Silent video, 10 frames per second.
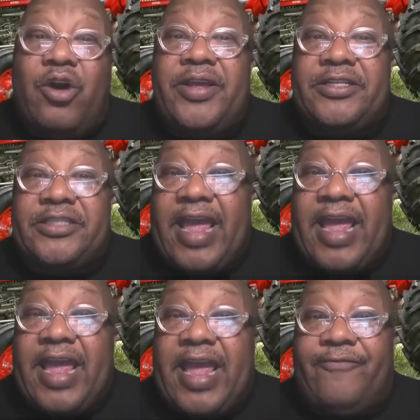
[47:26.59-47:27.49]
you
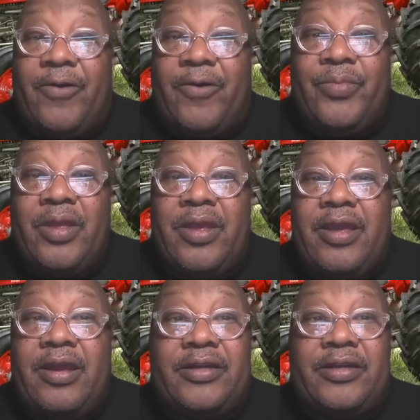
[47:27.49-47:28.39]
stand for.
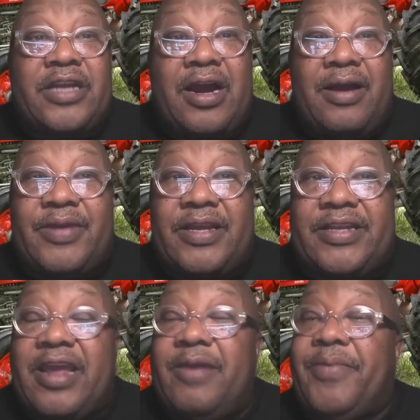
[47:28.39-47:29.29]
Tom can
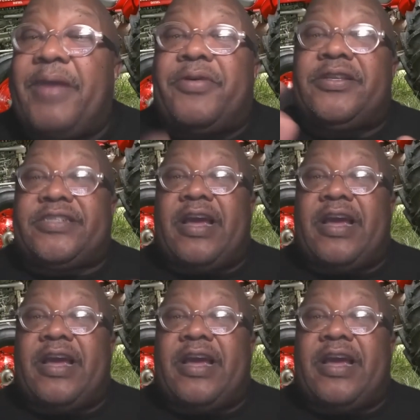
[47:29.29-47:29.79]
tell you, people can tell